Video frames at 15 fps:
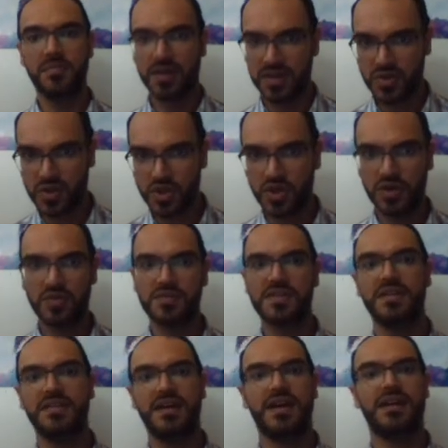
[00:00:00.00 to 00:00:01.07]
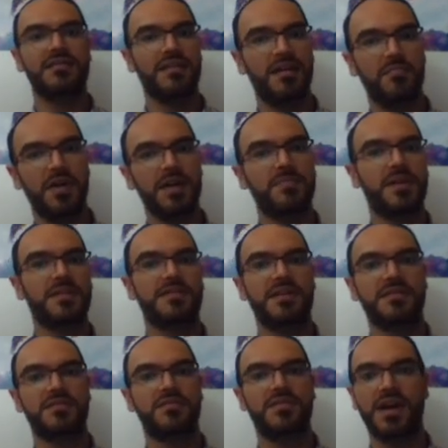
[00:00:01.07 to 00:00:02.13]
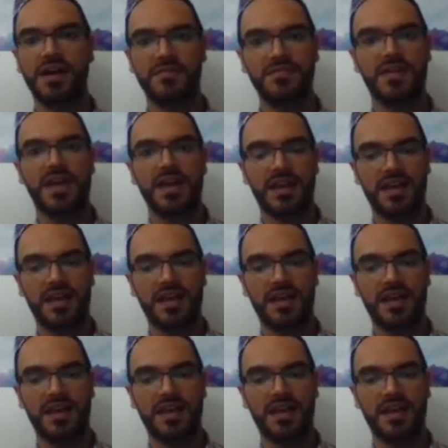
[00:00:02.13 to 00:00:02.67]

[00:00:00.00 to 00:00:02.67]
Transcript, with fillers: but it shows that a bipartite graph